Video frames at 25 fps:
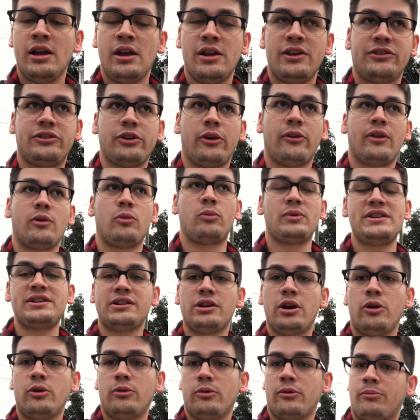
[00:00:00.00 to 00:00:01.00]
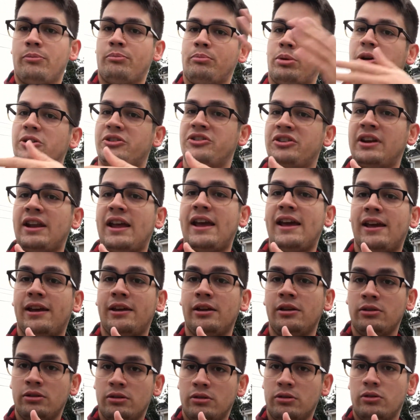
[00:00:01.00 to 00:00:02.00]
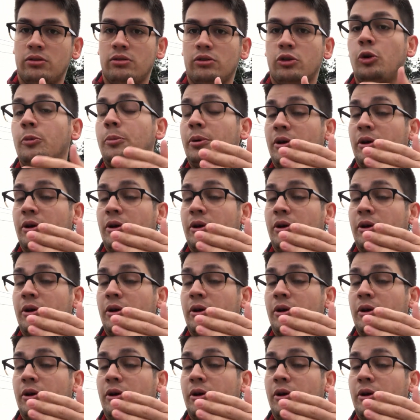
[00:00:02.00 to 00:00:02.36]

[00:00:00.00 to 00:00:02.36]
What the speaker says: so that we know who